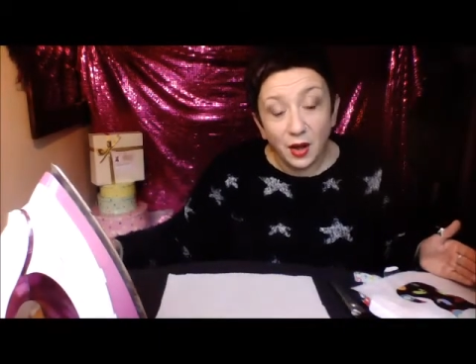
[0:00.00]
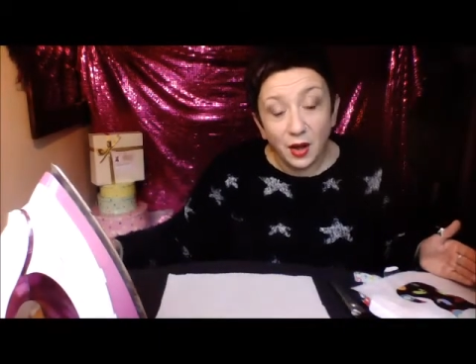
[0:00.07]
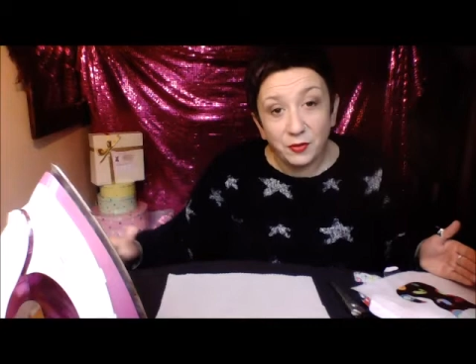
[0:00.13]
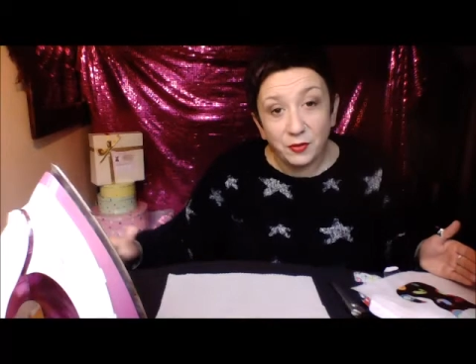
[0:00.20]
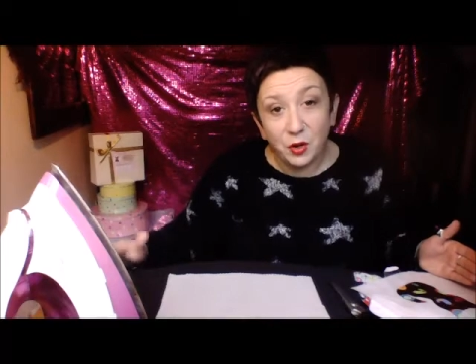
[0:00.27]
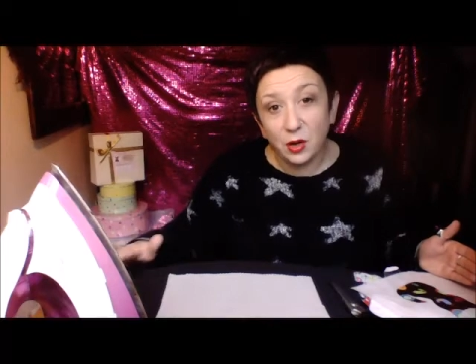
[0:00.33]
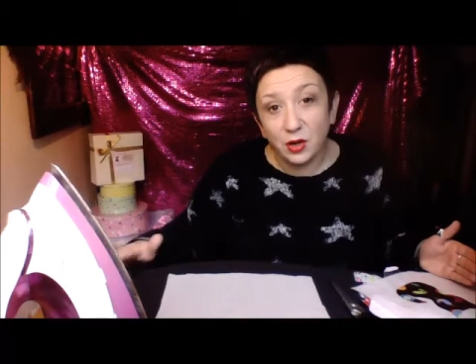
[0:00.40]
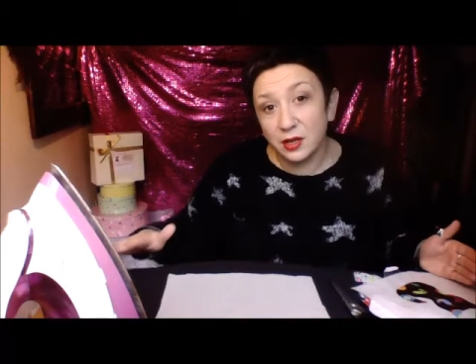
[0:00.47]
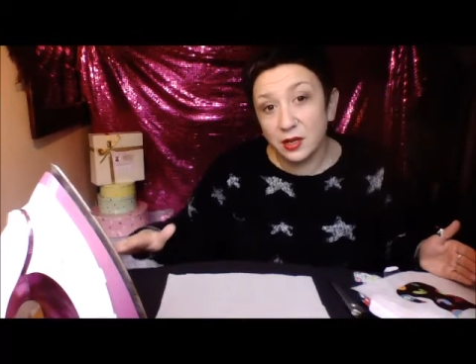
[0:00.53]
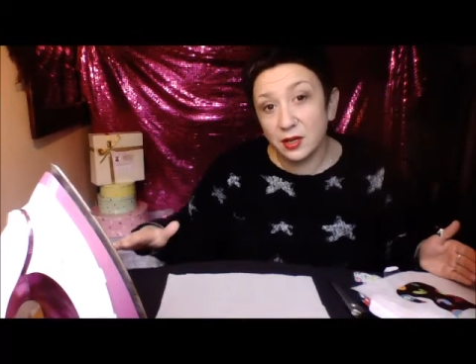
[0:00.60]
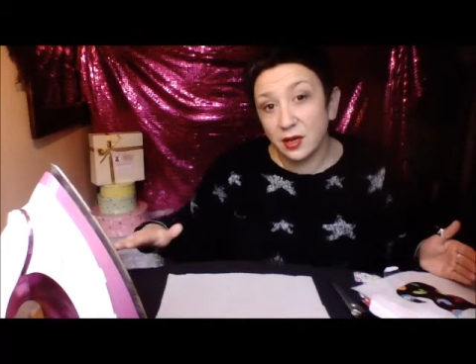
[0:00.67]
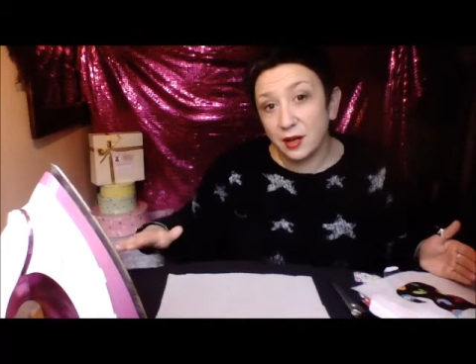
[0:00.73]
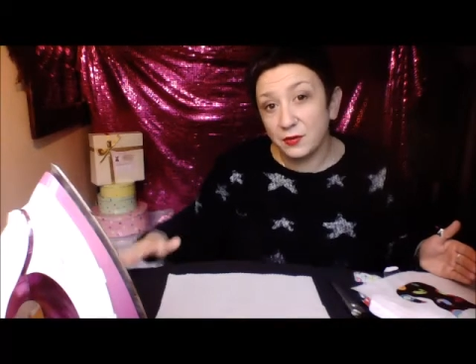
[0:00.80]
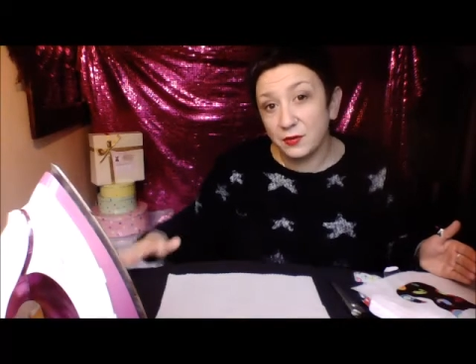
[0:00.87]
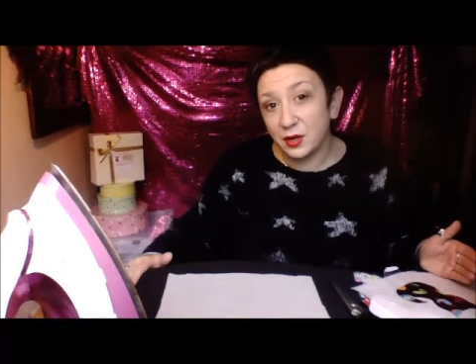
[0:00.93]
I've got
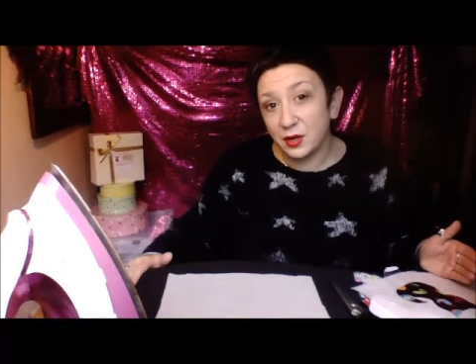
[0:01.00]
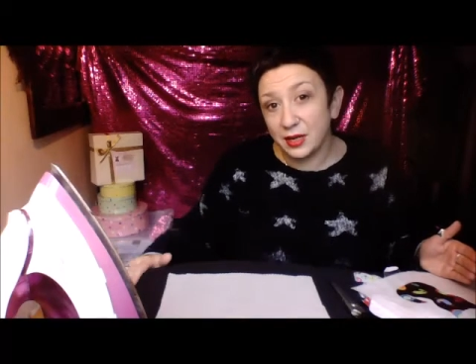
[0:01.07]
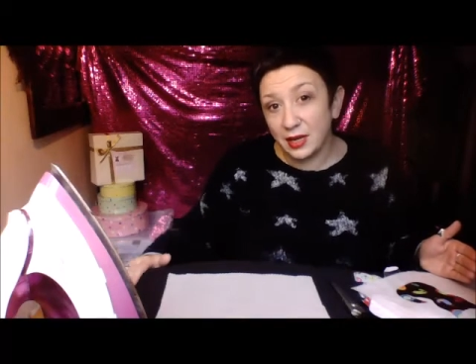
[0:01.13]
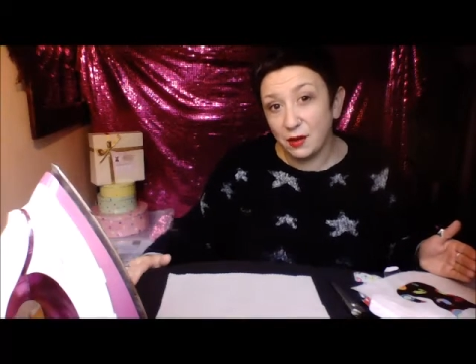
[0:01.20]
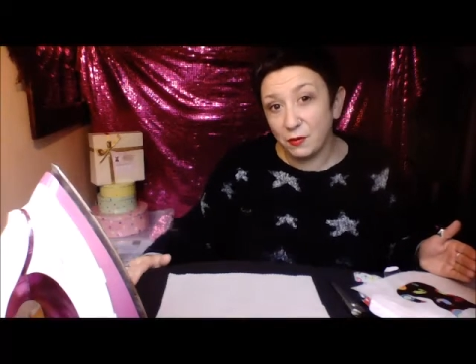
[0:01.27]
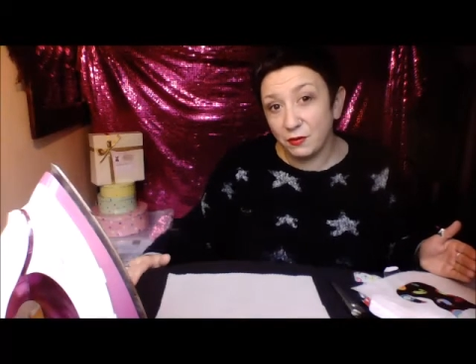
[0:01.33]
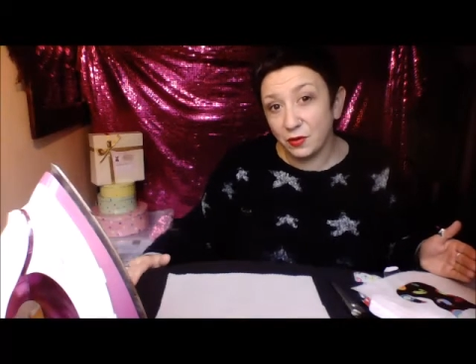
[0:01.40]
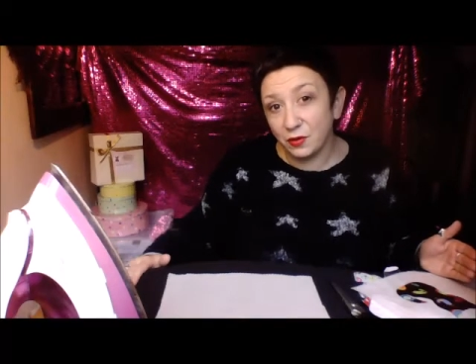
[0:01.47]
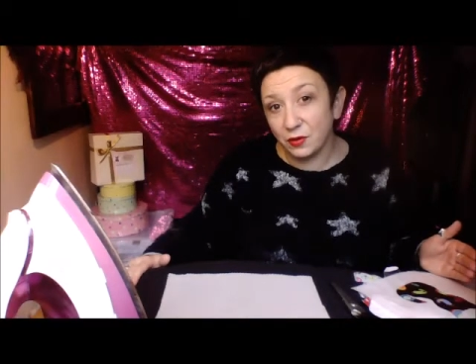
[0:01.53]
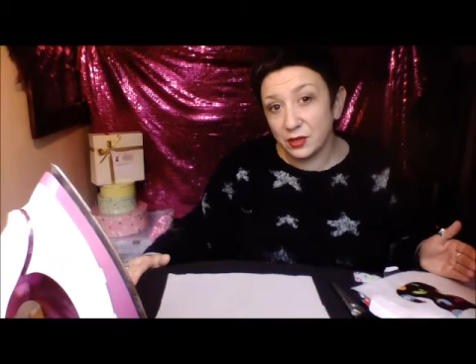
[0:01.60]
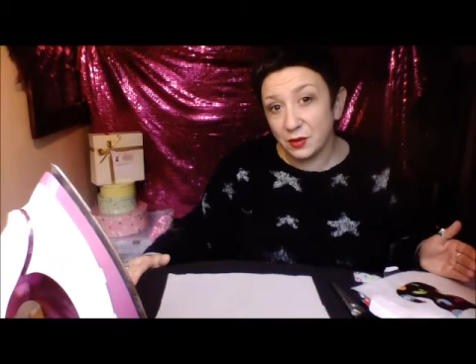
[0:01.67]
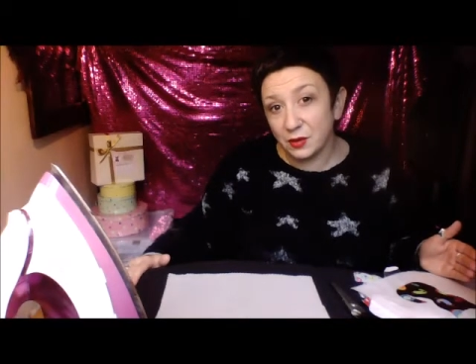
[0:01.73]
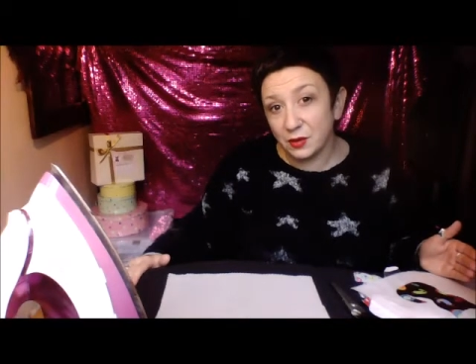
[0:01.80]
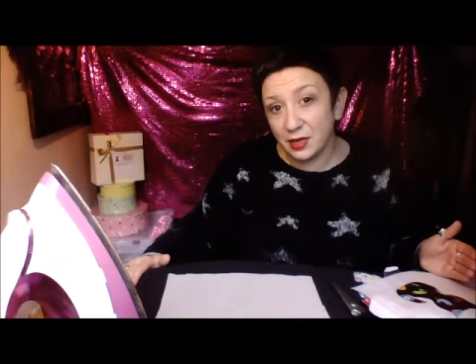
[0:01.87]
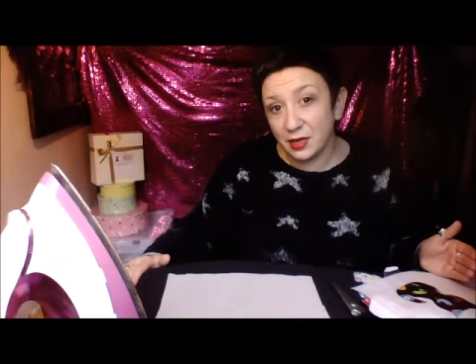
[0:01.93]
a
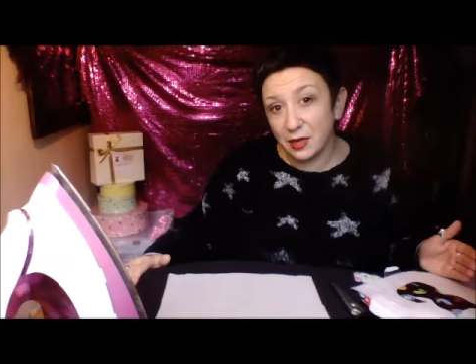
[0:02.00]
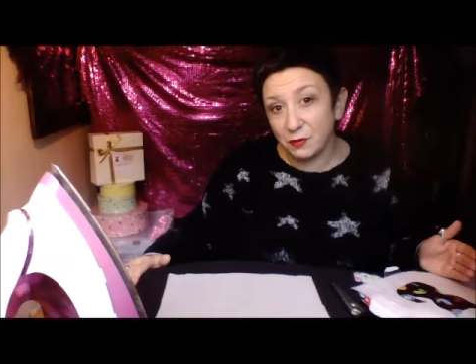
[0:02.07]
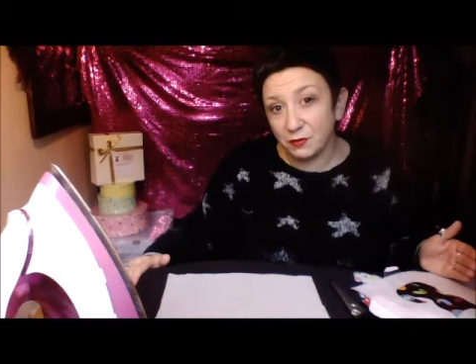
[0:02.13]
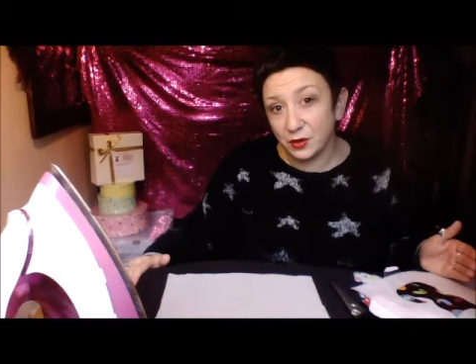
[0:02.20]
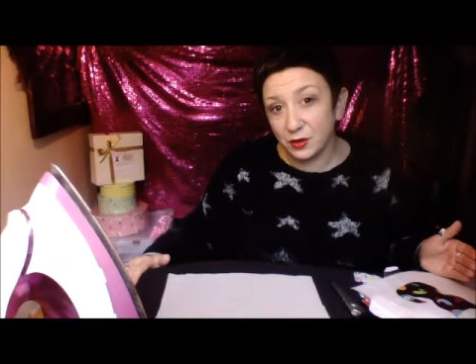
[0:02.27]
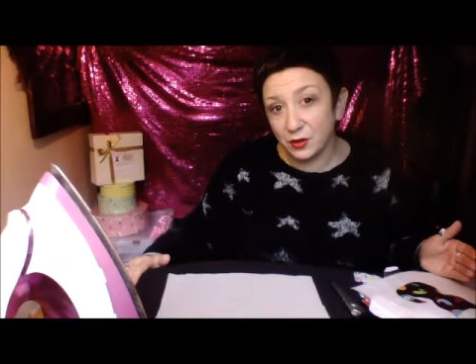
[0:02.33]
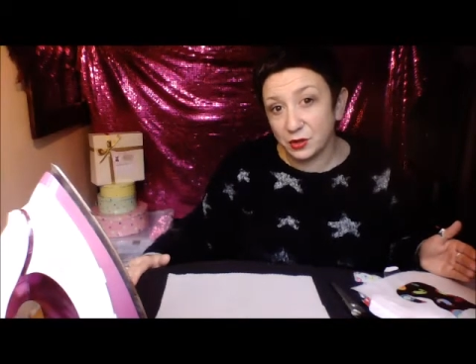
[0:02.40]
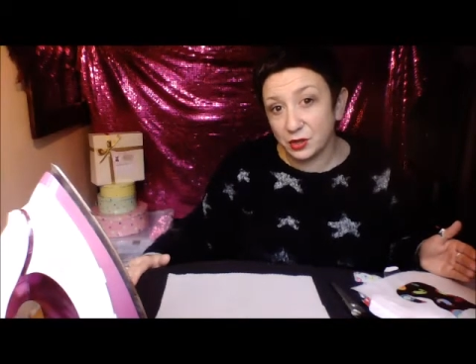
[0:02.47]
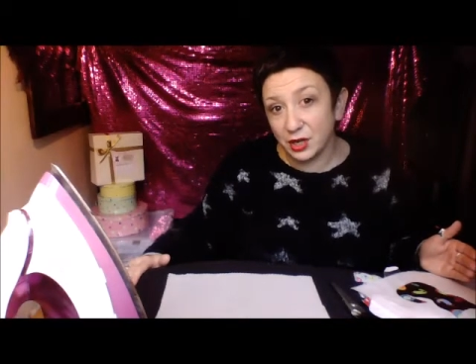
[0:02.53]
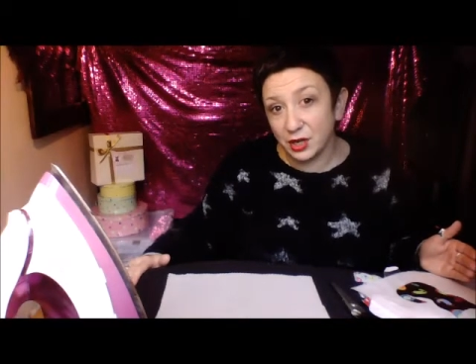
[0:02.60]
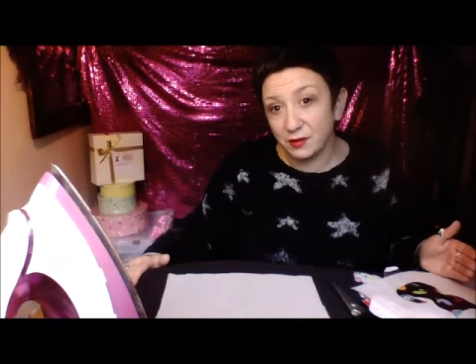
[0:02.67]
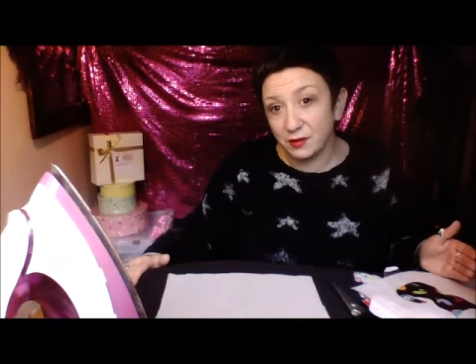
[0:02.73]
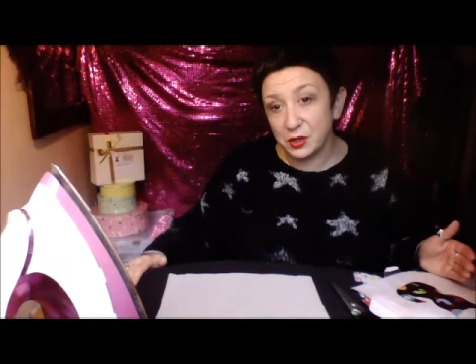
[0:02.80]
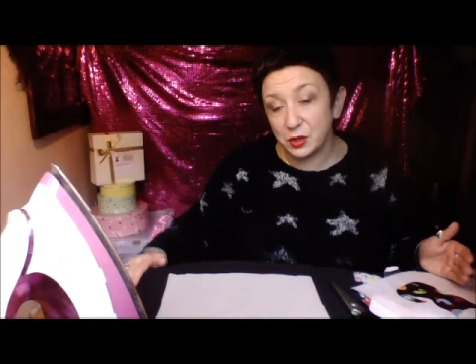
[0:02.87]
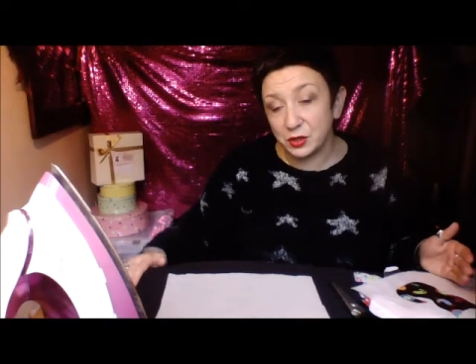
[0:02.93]
sewing kit for cushion
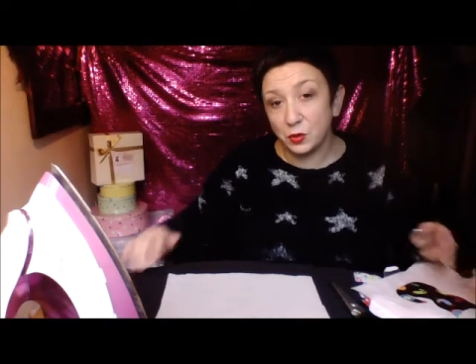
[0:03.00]
covers,